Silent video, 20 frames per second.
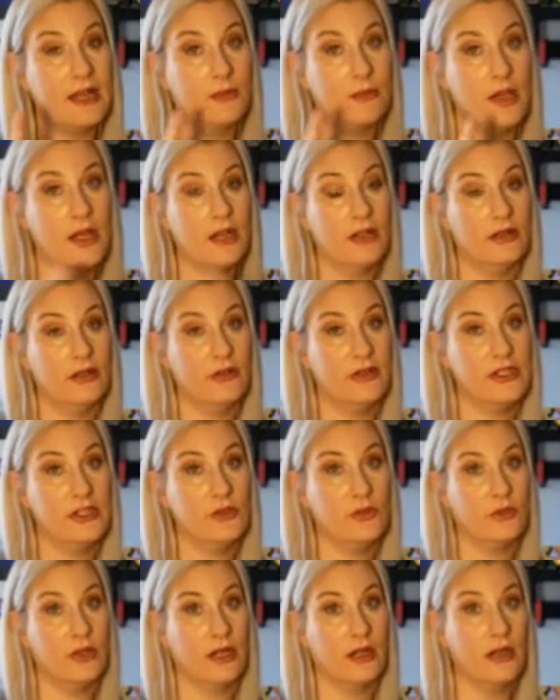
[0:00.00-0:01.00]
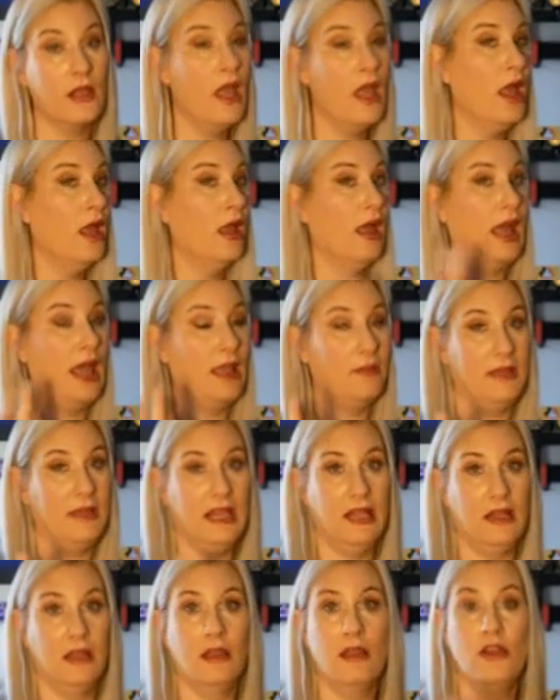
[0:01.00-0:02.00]
a moderate resort. I
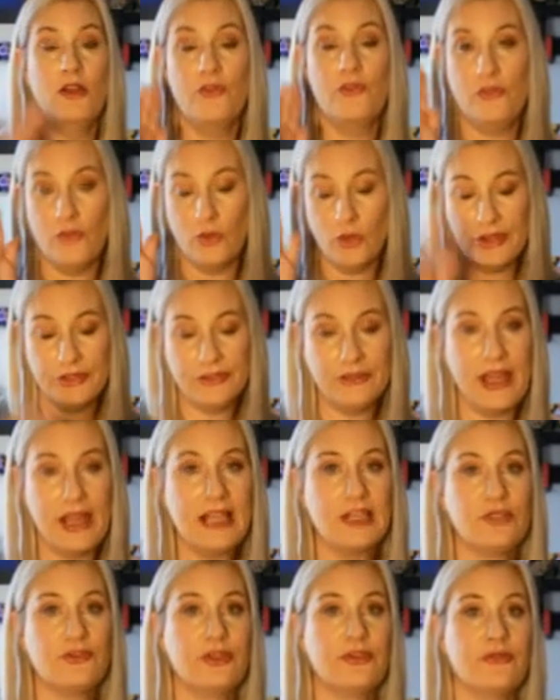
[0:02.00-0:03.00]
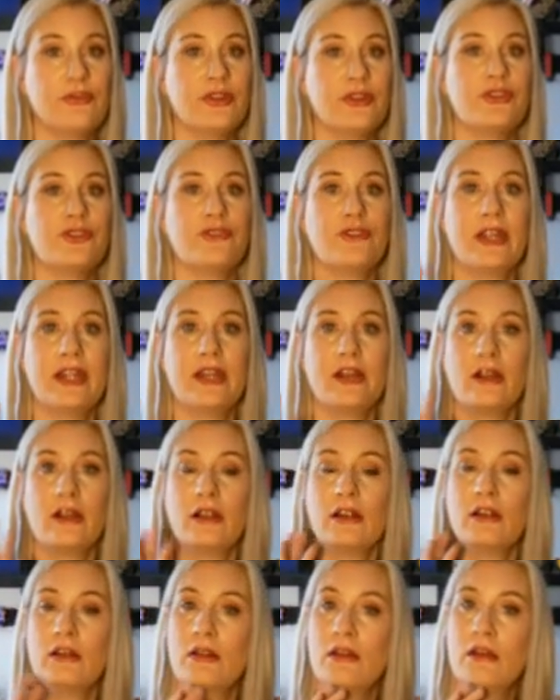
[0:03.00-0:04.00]
mean, full-size
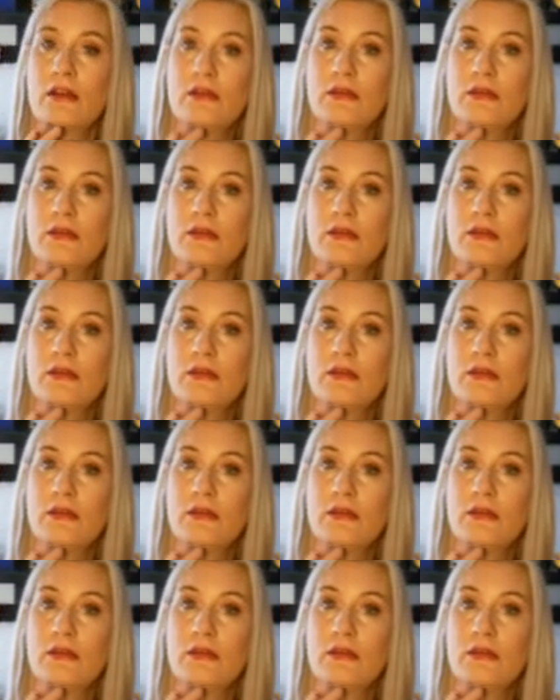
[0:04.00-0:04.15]
refrigerator,